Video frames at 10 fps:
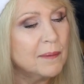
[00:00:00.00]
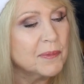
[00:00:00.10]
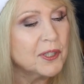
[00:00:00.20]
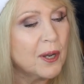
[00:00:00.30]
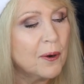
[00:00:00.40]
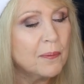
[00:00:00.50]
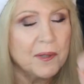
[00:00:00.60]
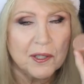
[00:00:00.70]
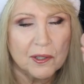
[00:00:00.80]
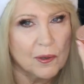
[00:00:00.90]
So
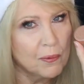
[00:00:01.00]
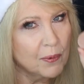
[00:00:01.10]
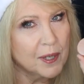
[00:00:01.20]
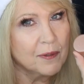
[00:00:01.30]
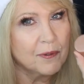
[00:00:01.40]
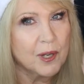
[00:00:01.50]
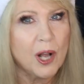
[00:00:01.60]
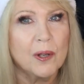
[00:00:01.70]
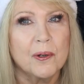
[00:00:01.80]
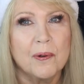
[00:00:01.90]
this is a wonderful
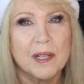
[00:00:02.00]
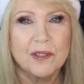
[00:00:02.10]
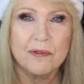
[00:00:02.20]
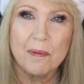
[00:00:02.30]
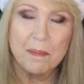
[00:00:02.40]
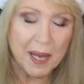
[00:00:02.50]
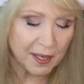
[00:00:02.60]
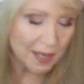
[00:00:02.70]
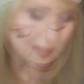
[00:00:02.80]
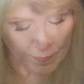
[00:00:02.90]
color corrector from
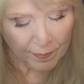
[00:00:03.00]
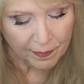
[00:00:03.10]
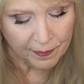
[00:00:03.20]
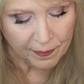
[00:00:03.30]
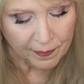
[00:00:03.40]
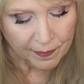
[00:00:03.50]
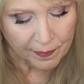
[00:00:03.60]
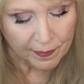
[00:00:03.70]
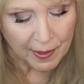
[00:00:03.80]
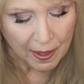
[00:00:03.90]
Becca.
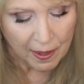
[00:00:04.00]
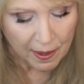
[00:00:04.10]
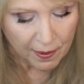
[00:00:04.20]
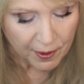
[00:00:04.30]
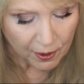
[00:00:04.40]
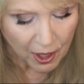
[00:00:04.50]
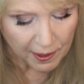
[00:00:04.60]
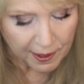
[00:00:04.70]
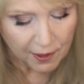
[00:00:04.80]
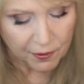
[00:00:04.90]
They're
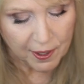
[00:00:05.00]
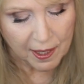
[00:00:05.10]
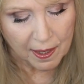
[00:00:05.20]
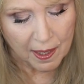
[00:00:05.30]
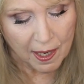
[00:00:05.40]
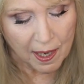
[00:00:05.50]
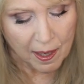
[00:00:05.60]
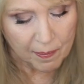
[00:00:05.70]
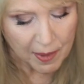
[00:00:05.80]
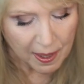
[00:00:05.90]
calling it the
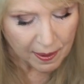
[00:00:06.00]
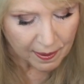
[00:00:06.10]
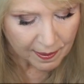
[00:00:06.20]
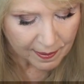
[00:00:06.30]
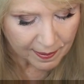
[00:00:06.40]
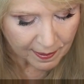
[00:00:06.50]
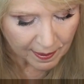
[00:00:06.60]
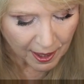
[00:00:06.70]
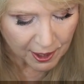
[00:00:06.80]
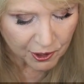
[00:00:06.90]

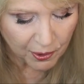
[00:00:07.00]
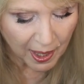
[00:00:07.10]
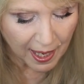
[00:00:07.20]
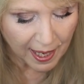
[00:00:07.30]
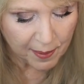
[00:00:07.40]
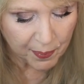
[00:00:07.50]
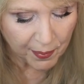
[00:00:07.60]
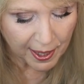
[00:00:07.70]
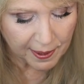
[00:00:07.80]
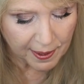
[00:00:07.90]
Under Eye
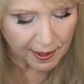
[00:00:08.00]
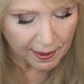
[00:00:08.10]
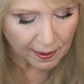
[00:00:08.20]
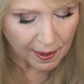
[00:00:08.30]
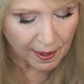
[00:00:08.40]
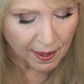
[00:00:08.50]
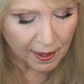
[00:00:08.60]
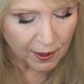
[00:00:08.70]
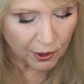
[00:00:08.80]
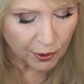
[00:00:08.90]
Brightening
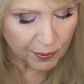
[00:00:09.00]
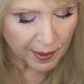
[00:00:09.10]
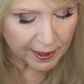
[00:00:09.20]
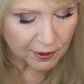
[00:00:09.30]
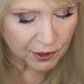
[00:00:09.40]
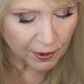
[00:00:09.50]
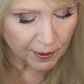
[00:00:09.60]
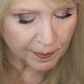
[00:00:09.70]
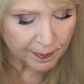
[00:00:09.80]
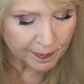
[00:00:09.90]

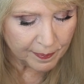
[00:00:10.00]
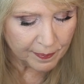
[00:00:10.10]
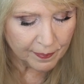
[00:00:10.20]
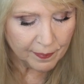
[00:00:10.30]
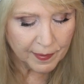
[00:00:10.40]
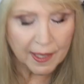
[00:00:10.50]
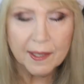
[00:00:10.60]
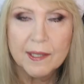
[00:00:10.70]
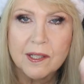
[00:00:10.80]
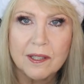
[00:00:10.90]
Corrector, and
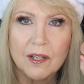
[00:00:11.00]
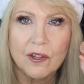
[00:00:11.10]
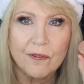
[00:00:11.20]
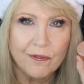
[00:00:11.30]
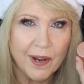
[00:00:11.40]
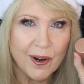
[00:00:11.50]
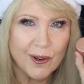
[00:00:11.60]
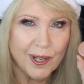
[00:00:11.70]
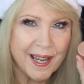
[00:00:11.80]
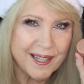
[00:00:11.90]
this is in the Fair
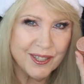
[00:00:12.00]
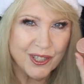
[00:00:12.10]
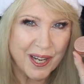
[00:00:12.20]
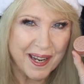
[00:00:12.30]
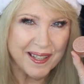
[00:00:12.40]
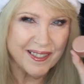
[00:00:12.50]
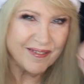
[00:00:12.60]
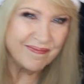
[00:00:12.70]
Light shade.